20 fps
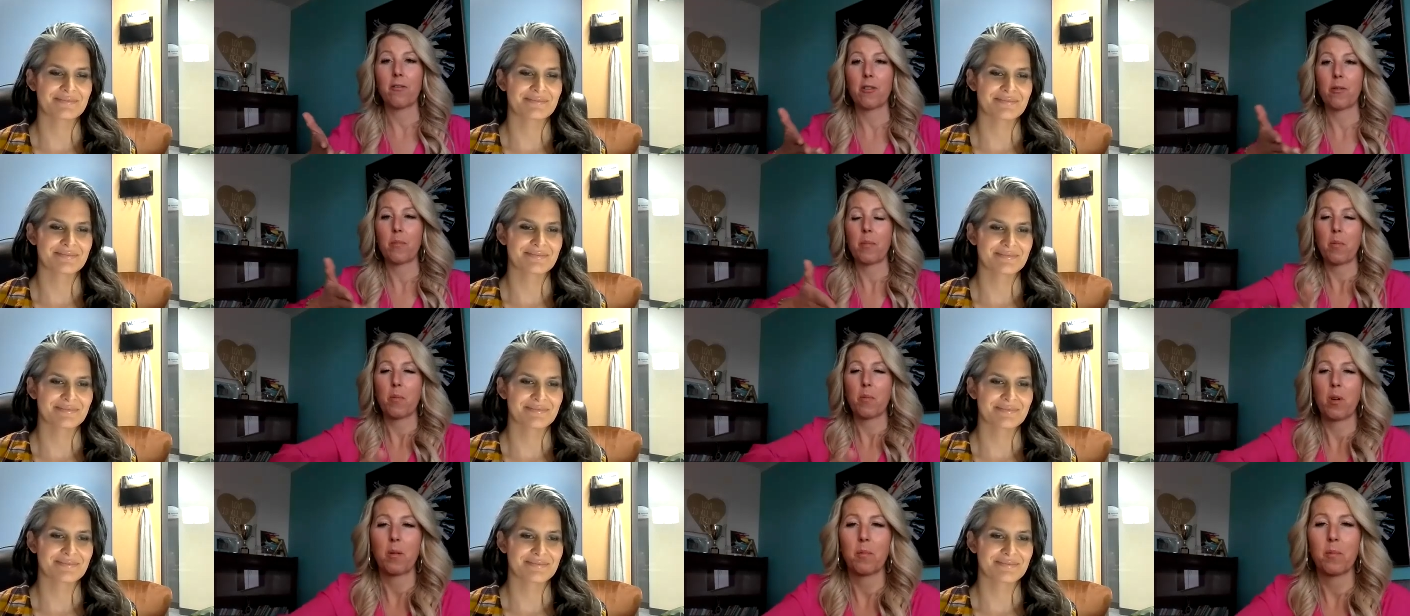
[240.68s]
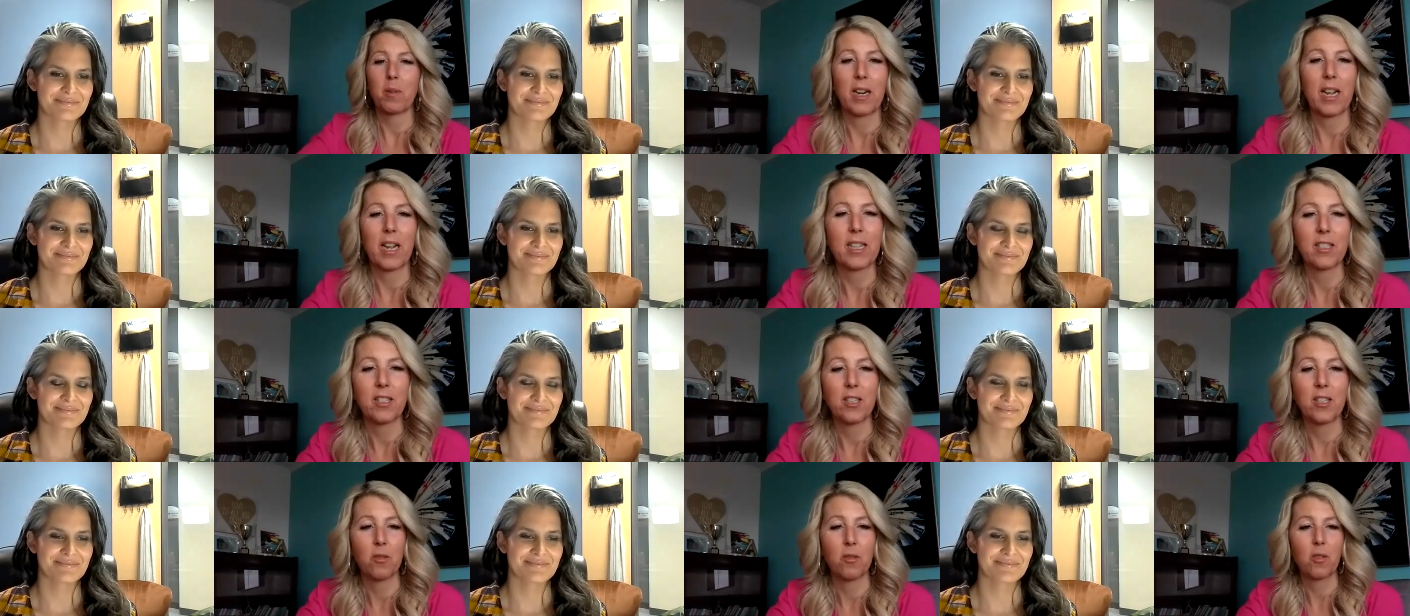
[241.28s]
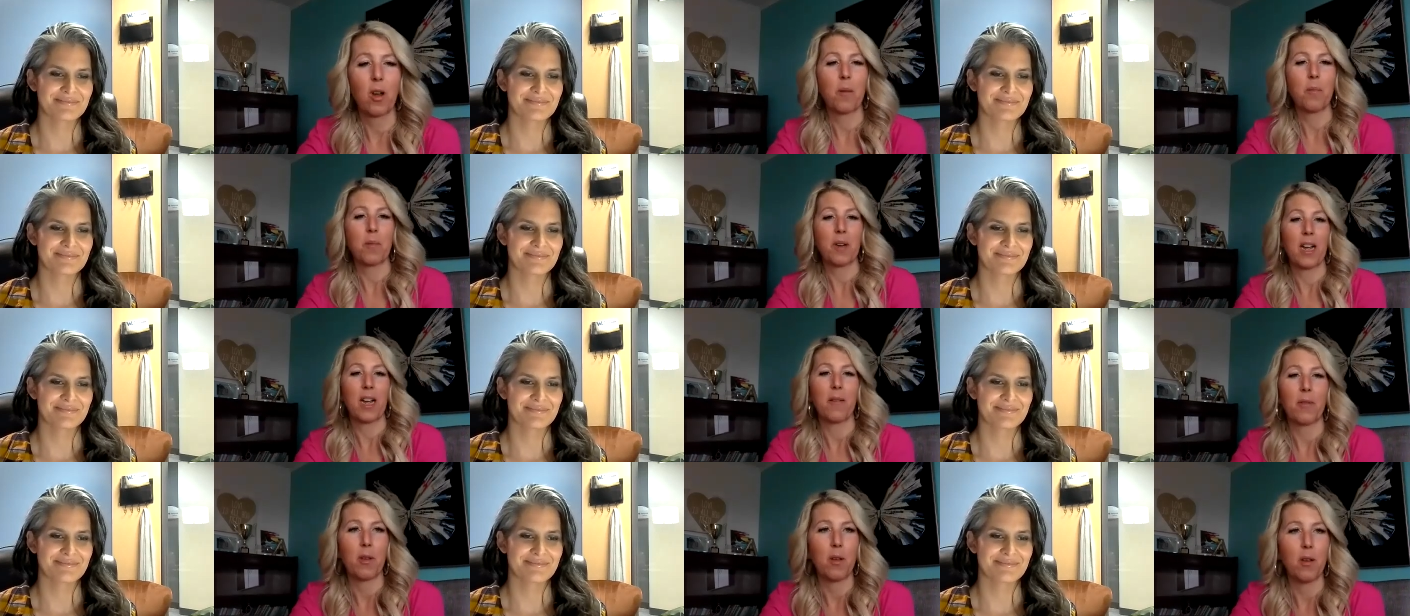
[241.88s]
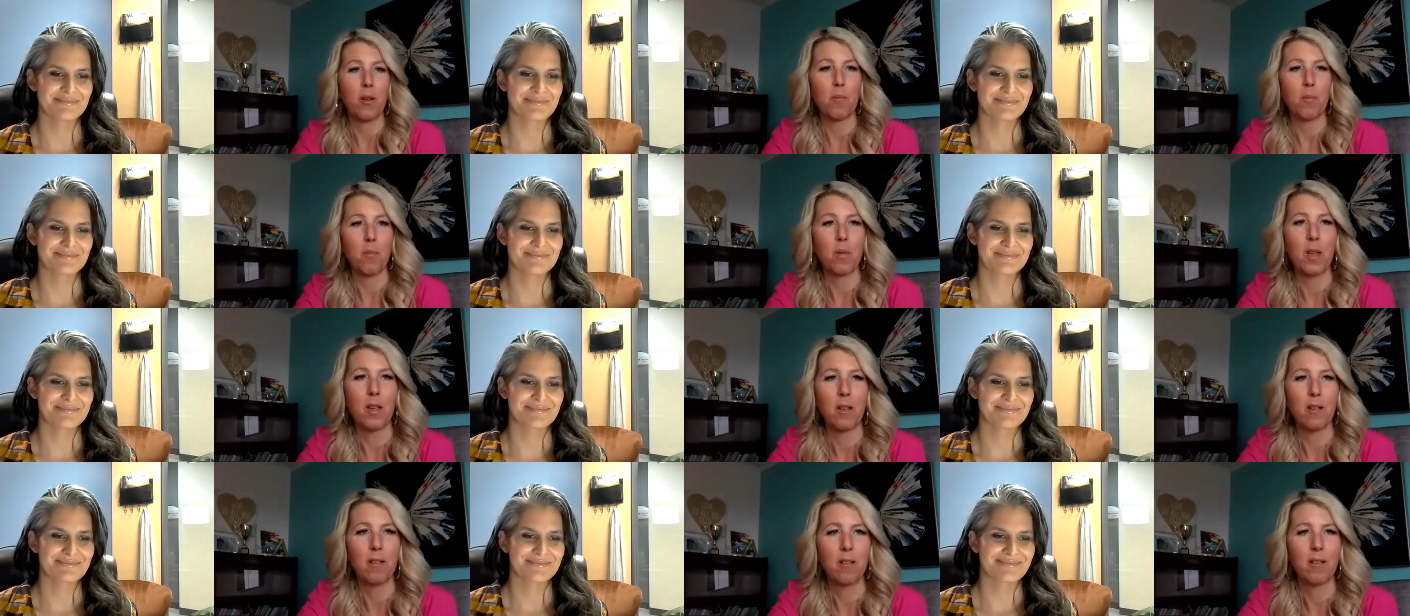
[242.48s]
Speaker 1: don't even remember what I'm going to ask you. So I'm going to have to